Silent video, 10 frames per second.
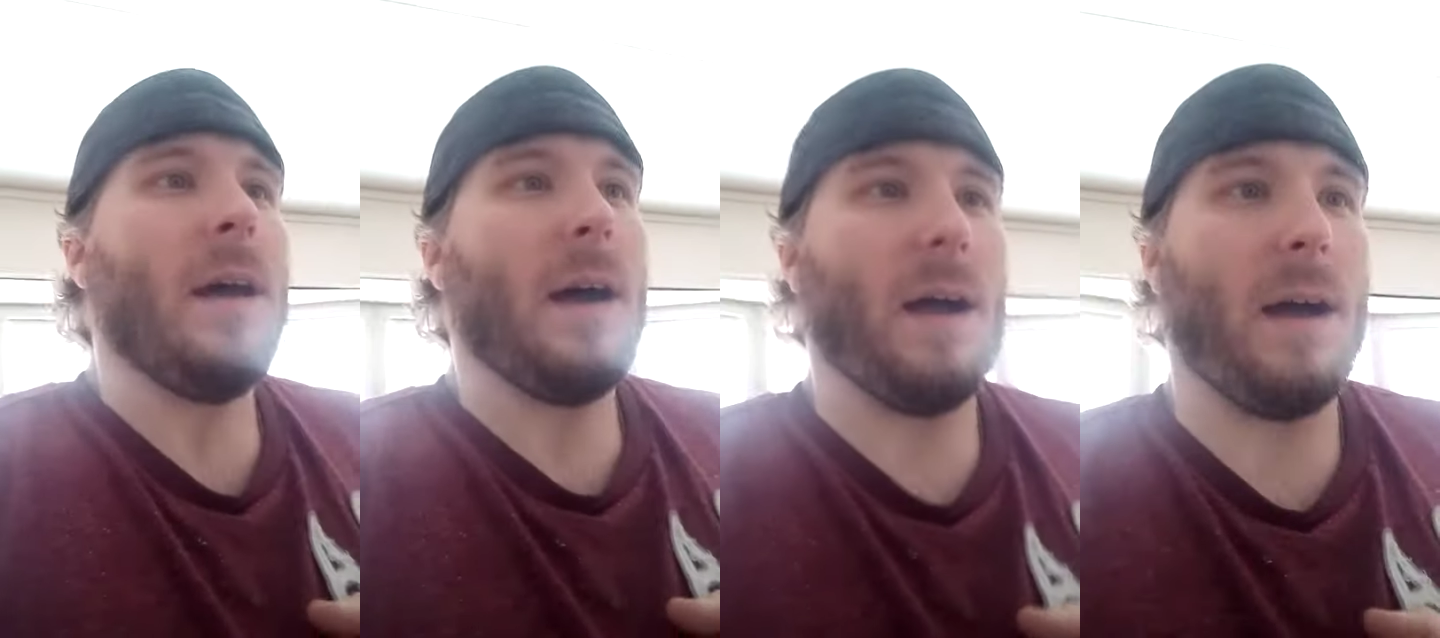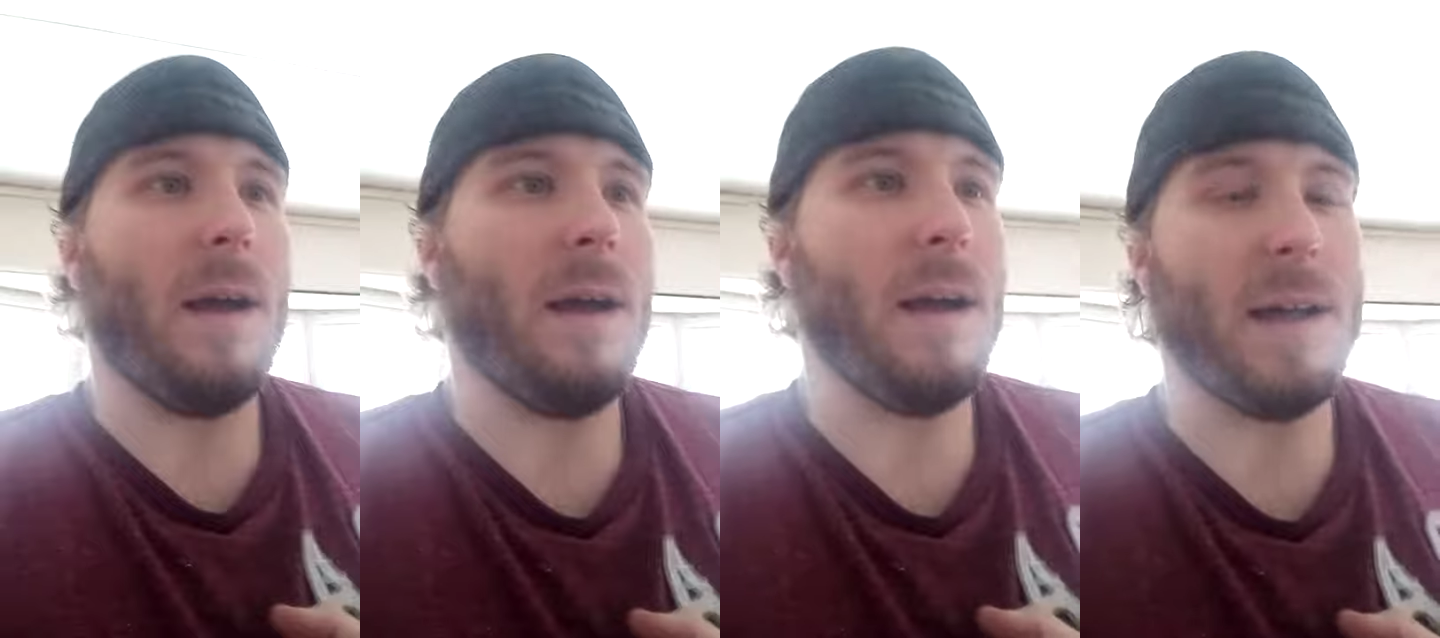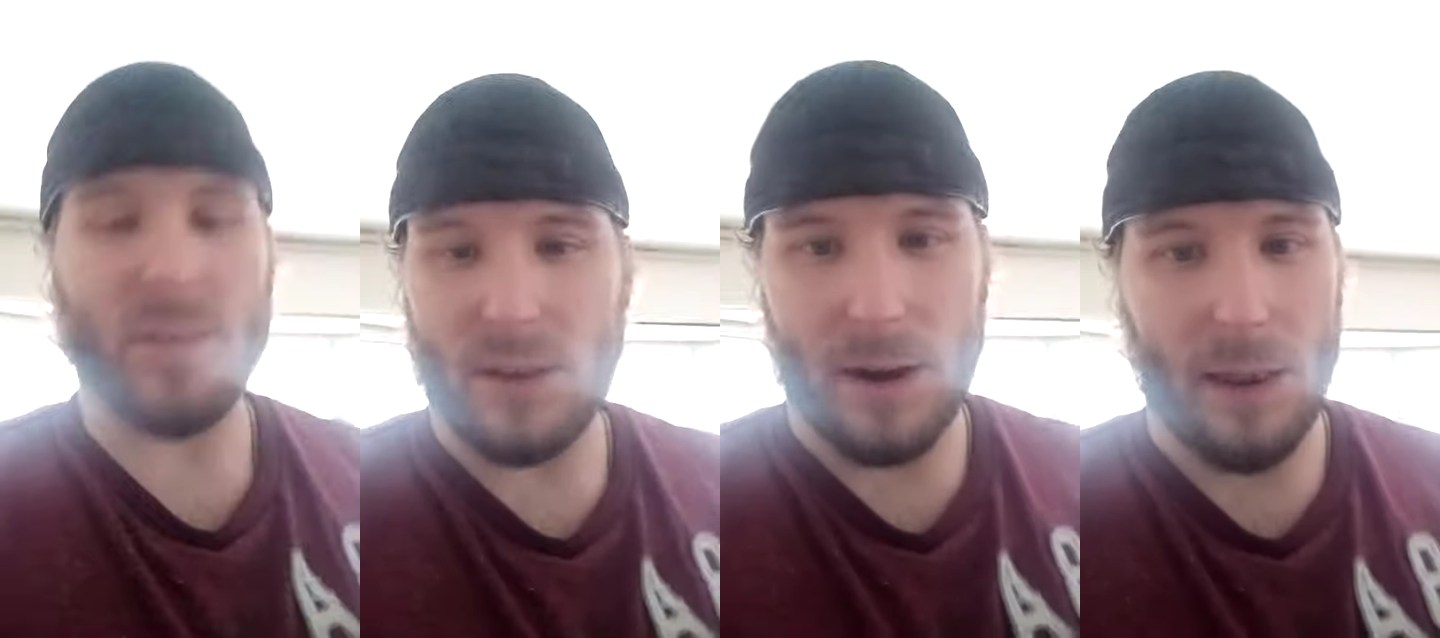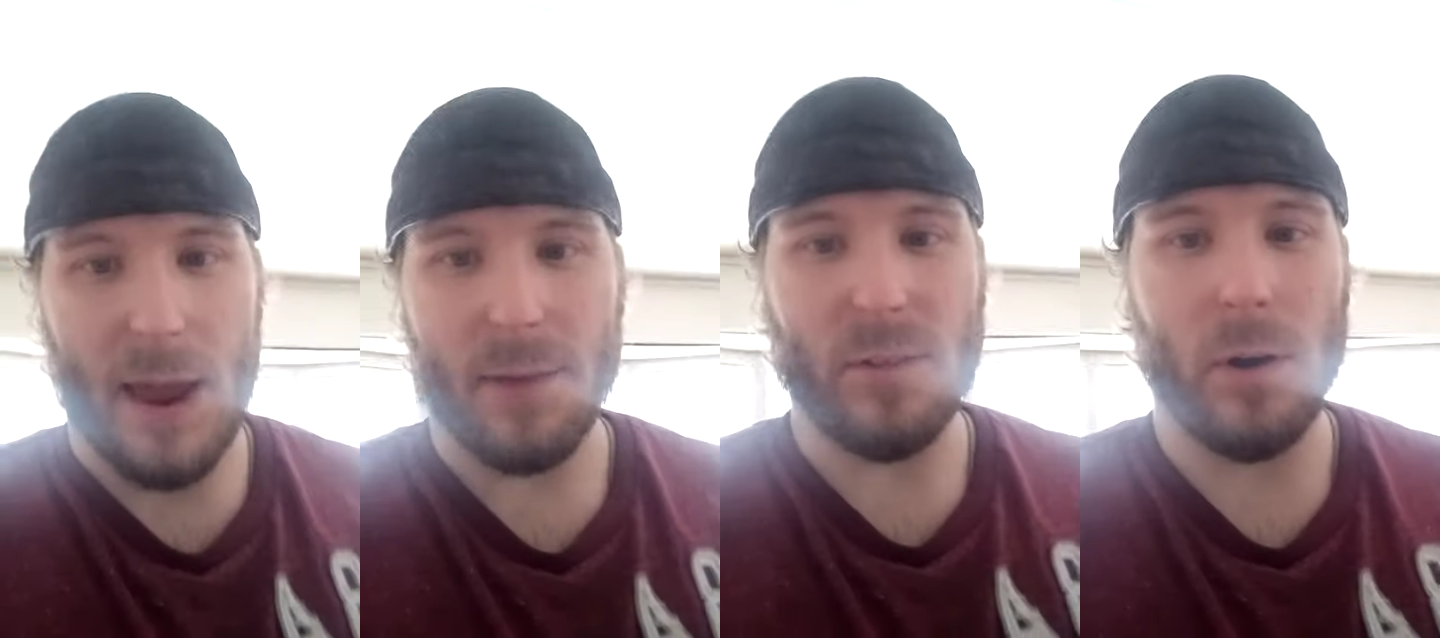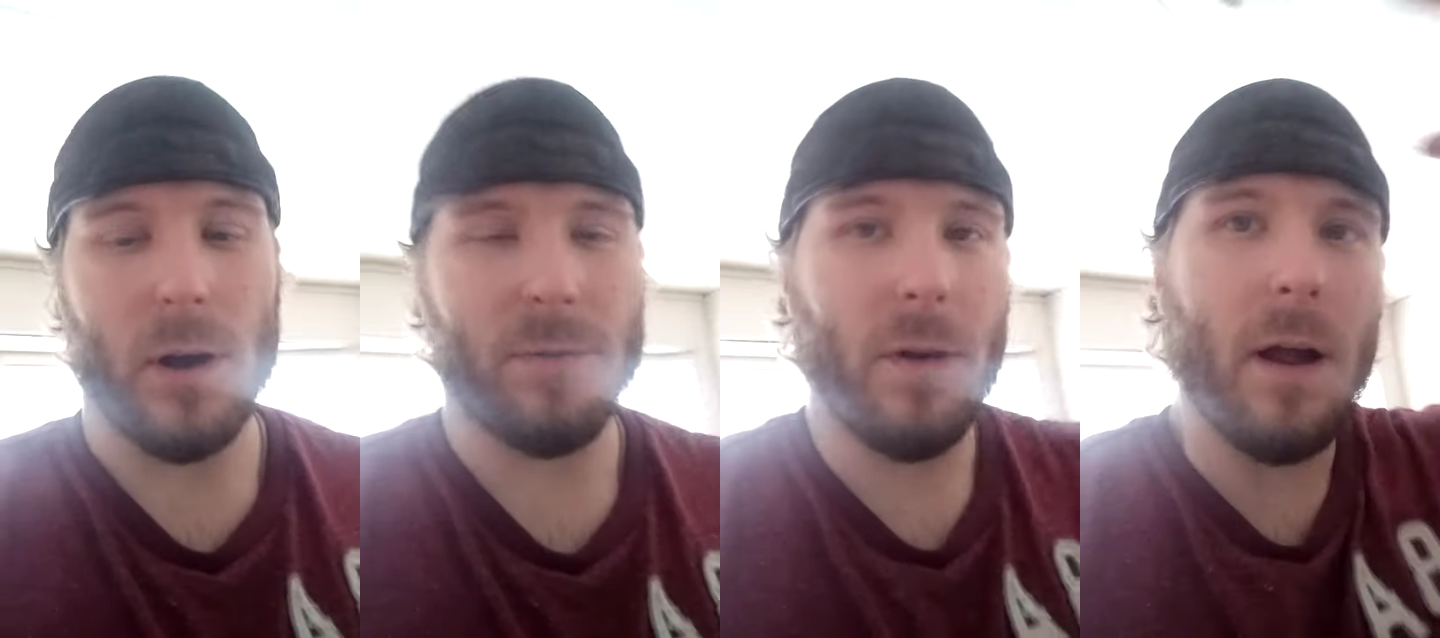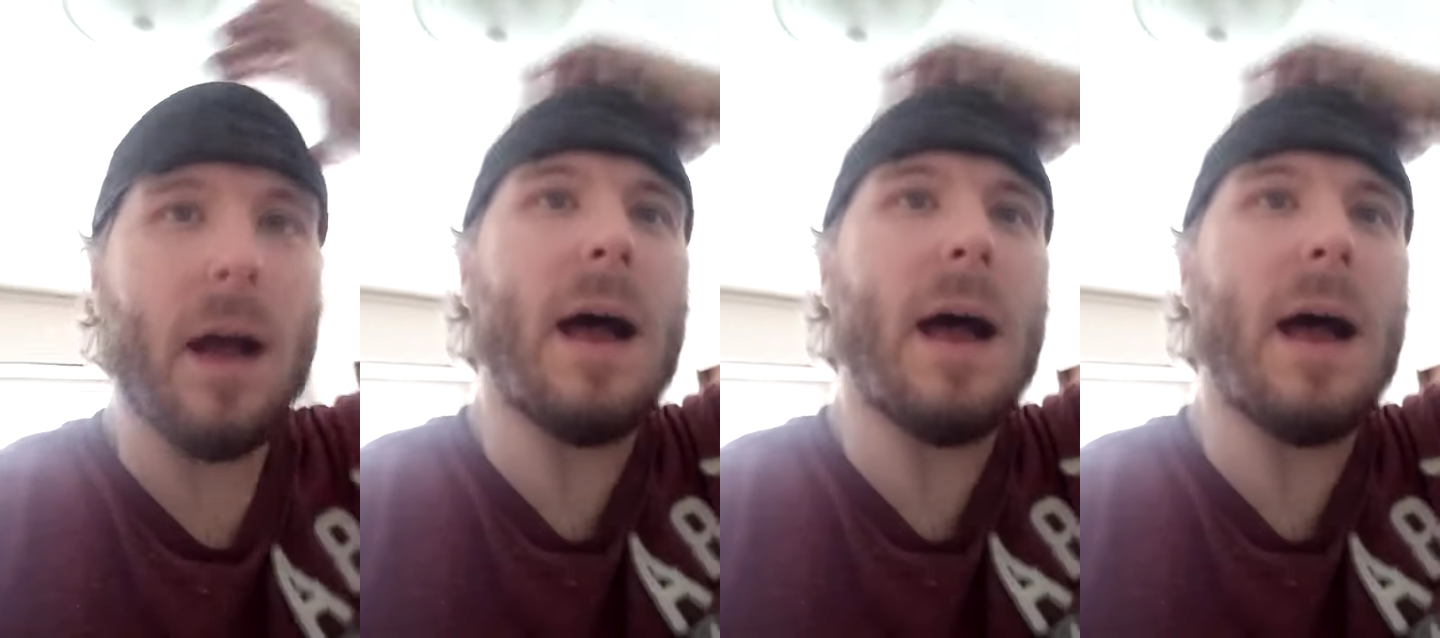uh, I just kind of laughed it off.